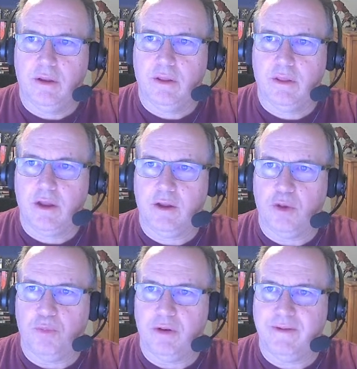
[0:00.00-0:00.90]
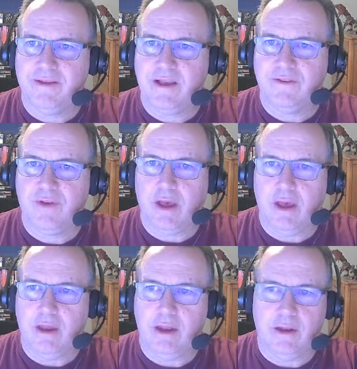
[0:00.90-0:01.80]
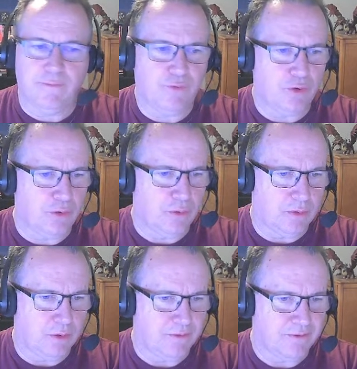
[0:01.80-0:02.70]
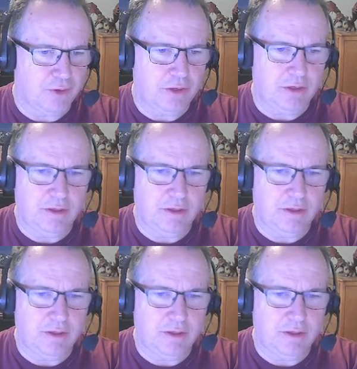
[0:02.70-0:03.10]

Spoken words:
Chthonic, I'll put Satisfied, and Infernal looks good.